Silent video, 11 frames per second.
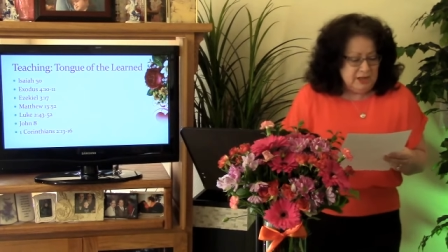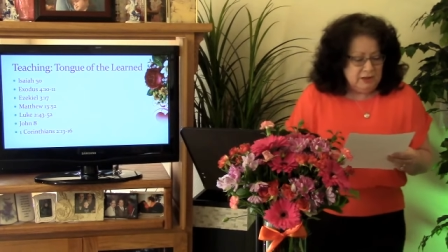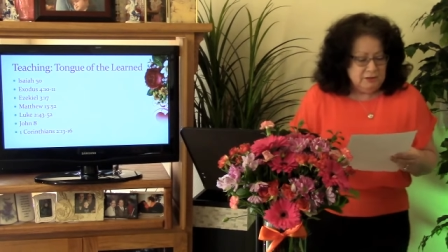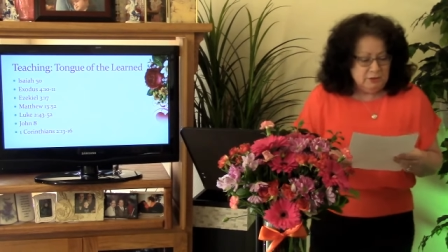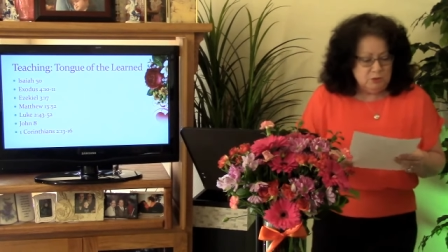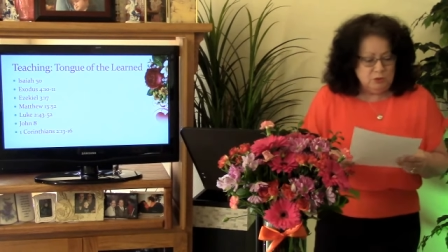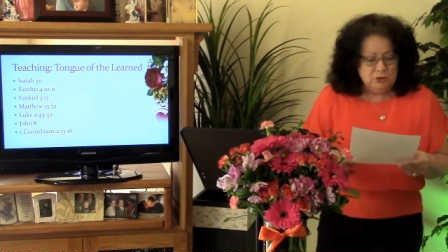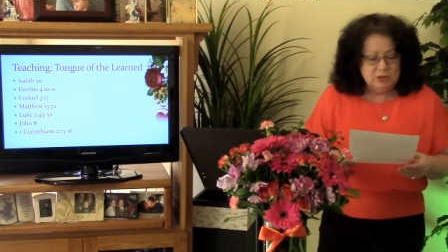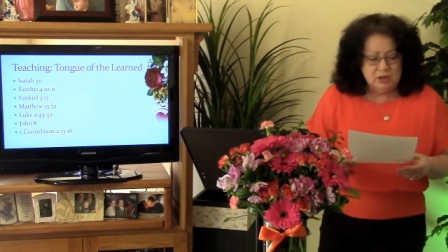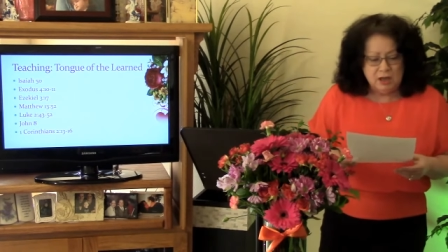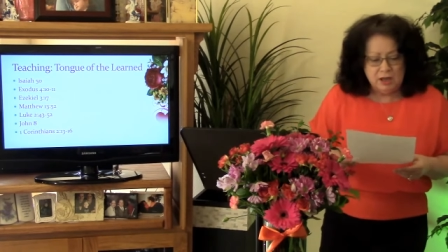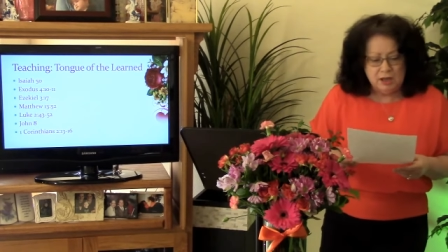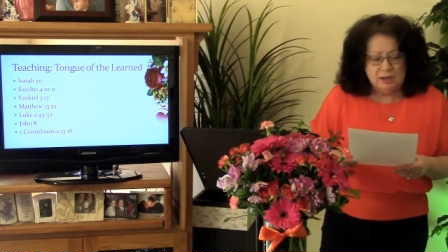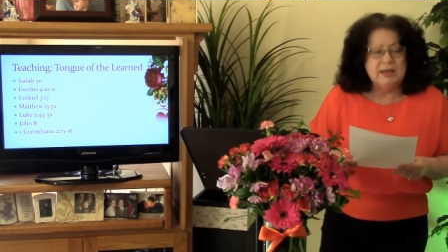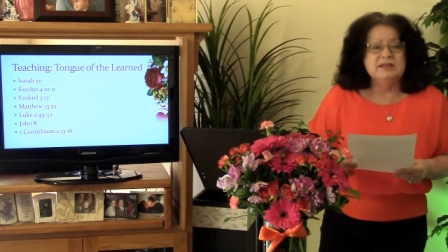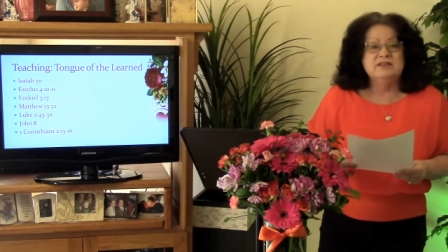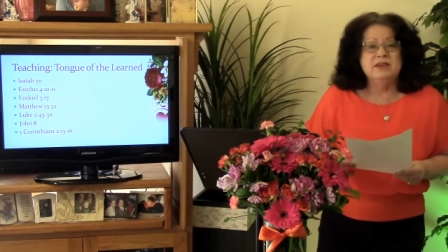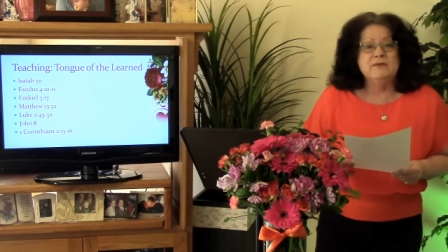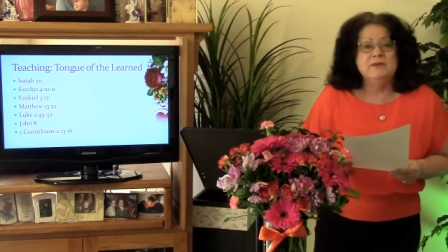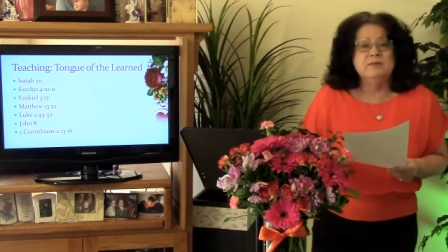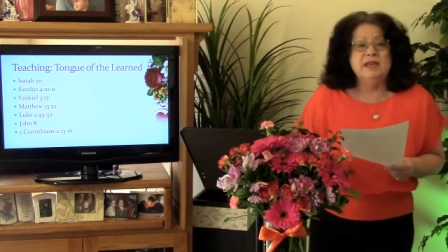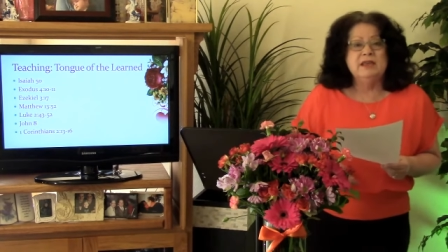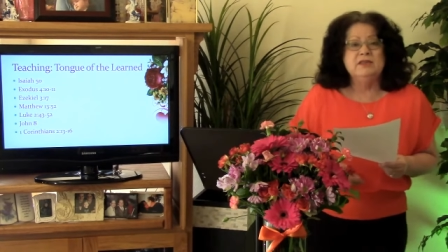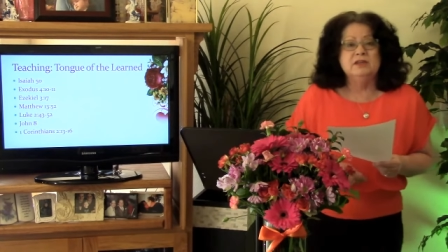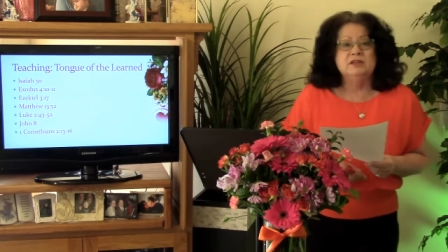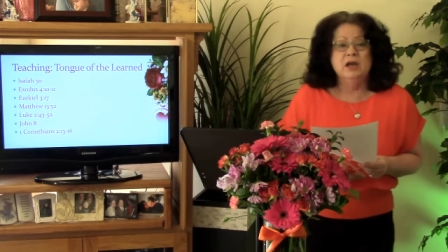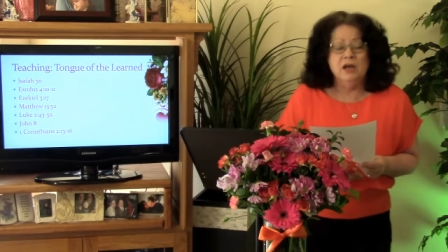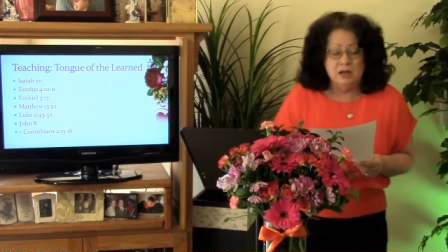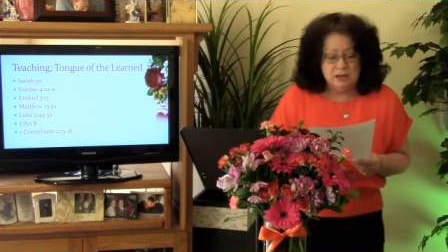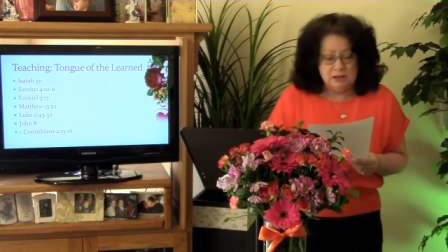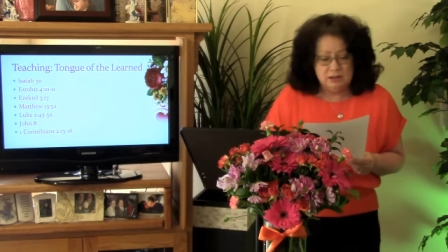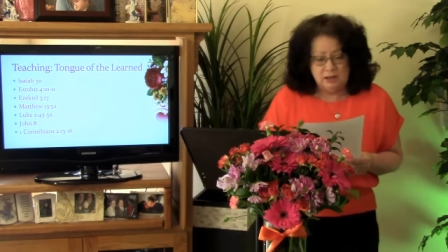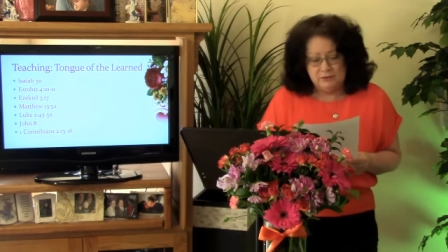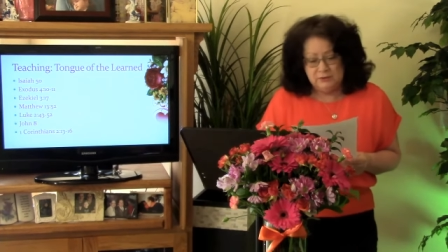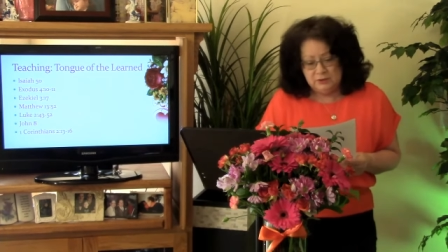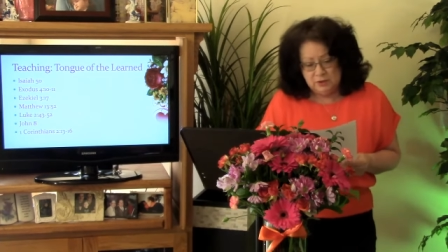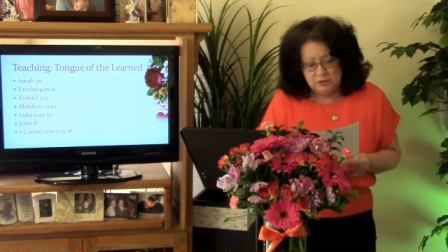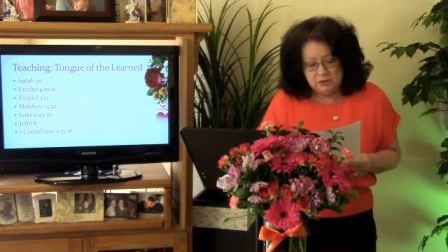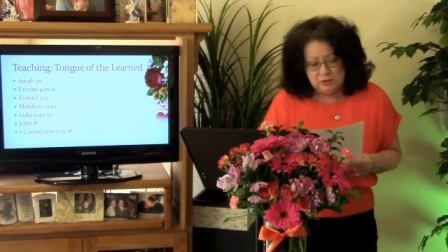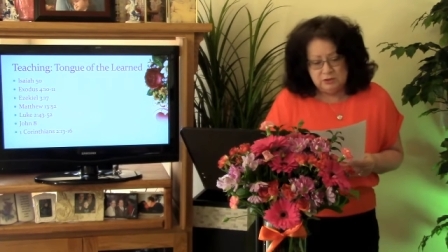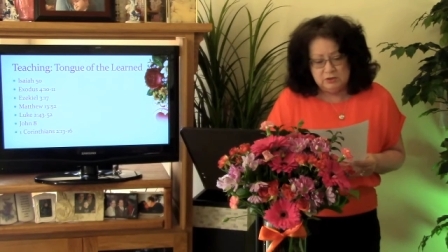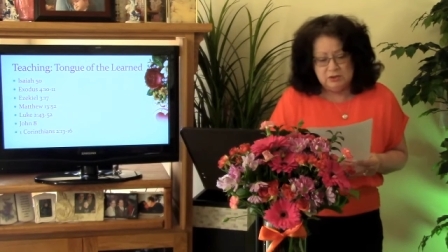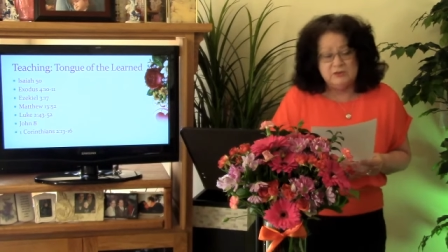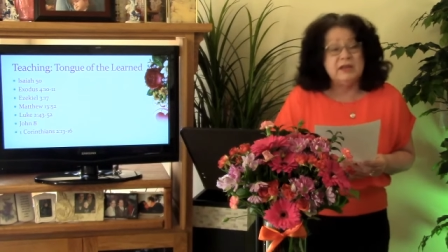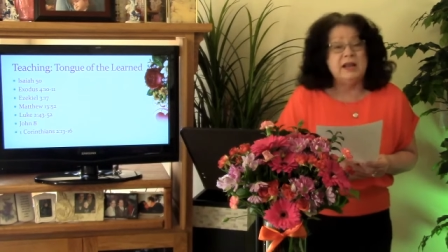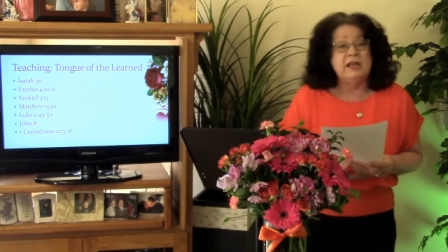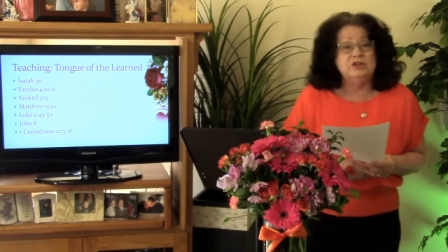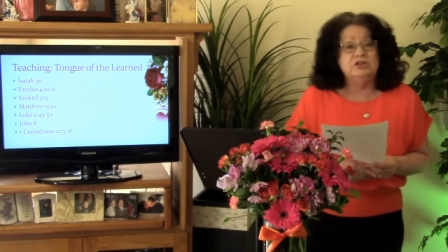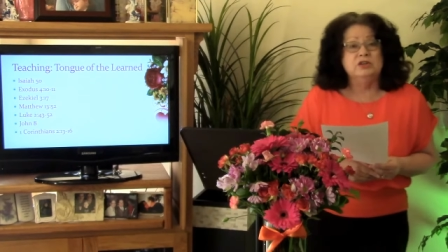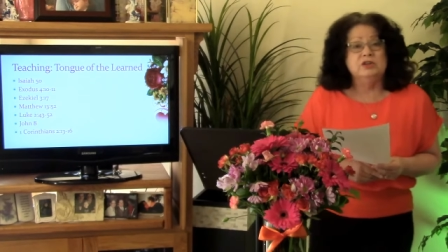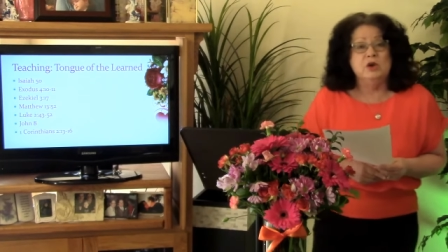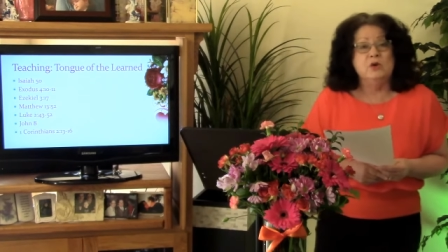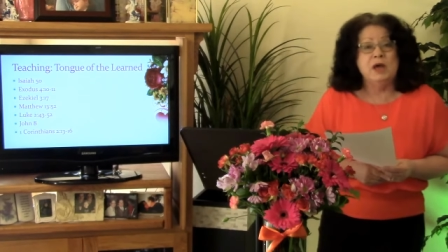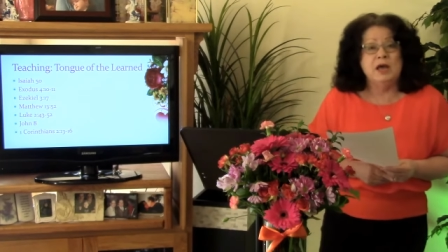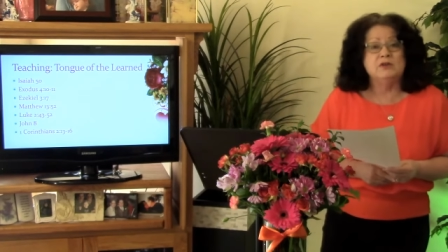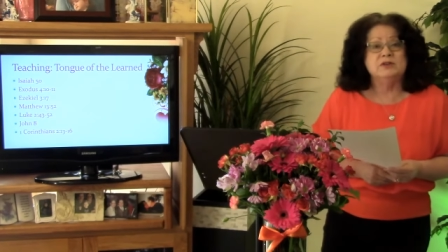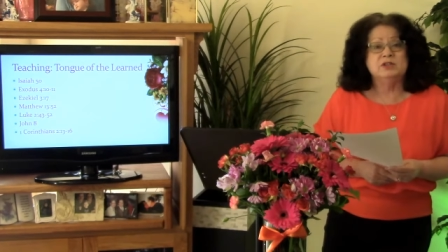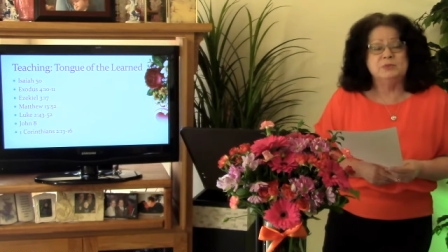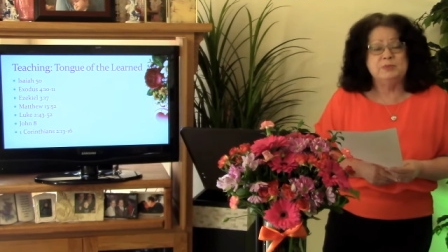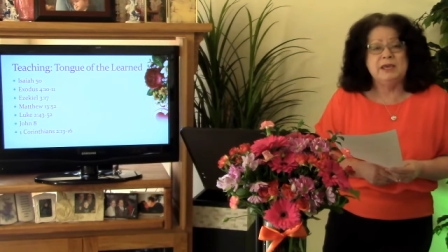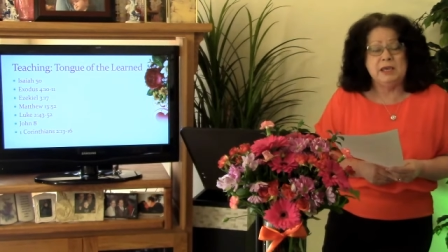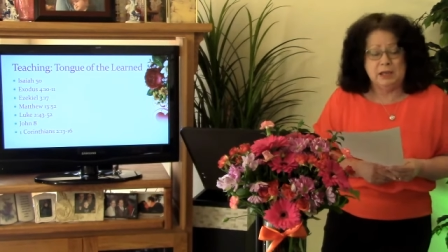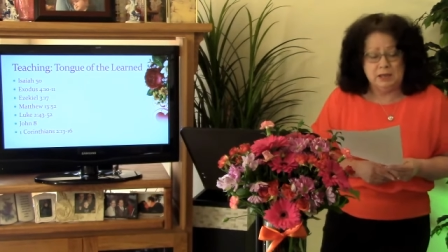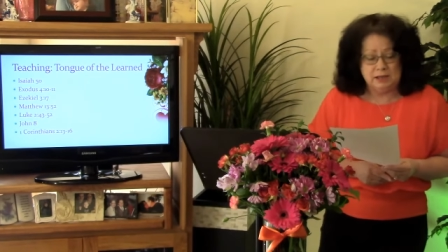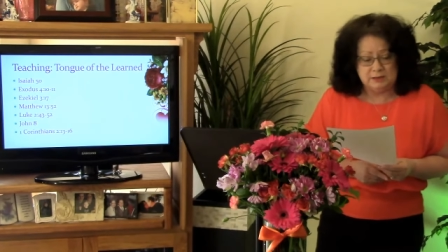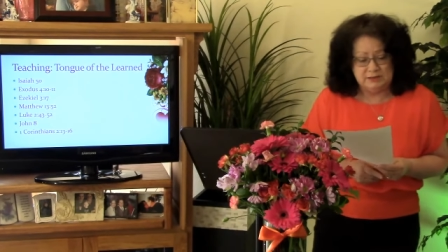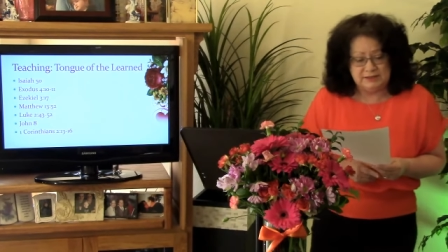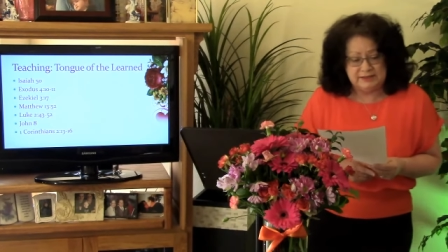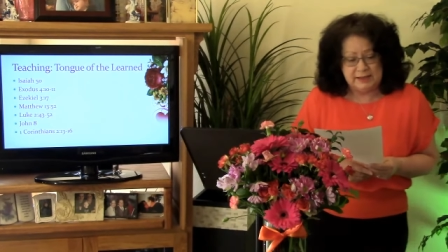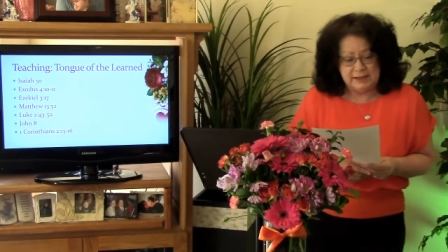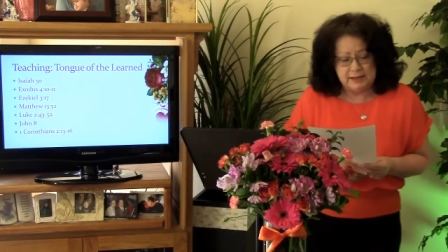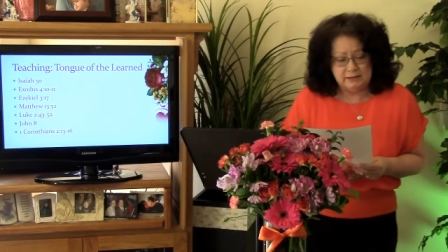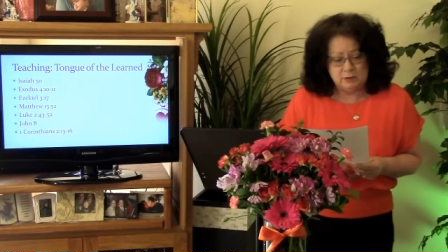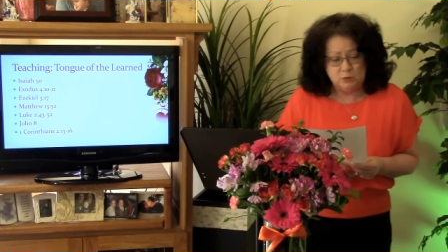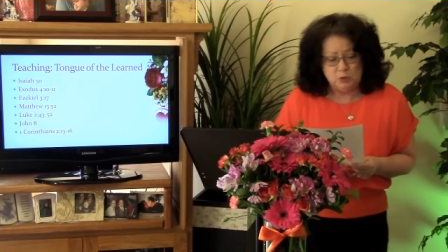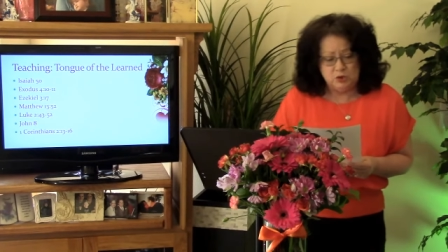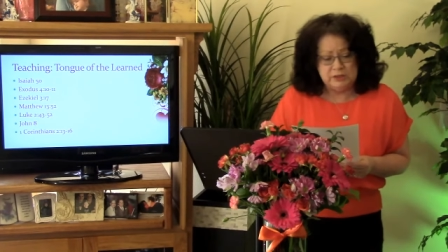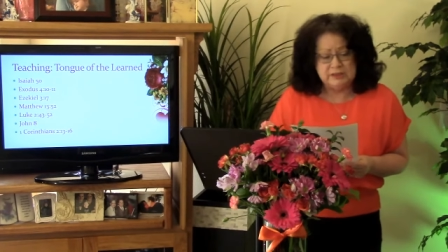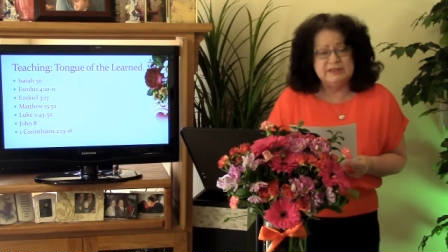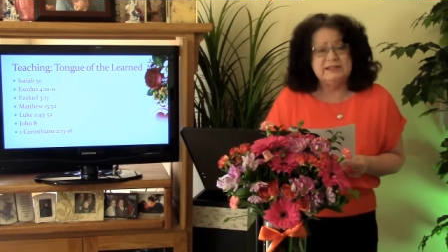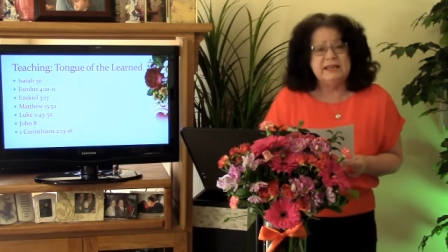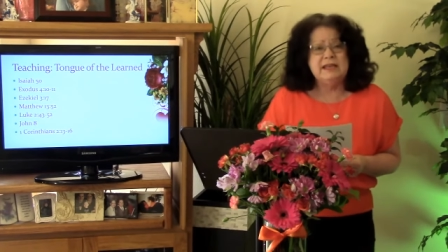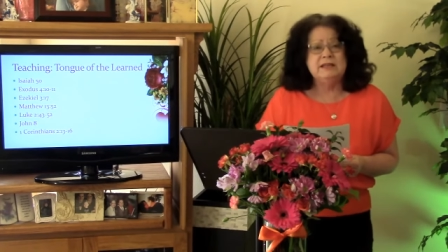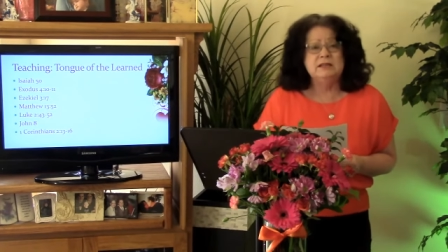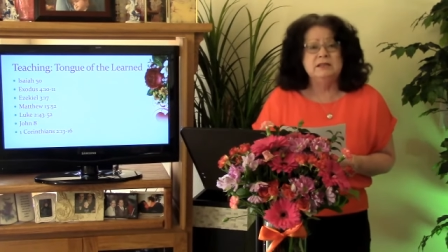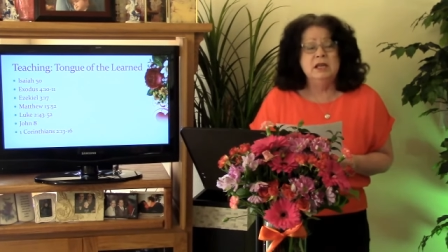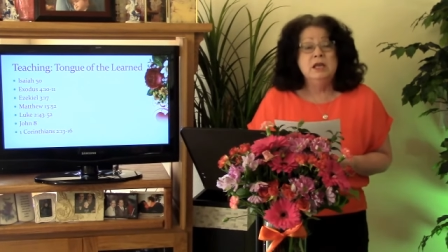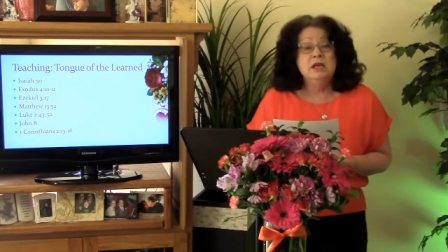the Lord God has given me the tongue of the learned that I should know how to speak, it says, a word in season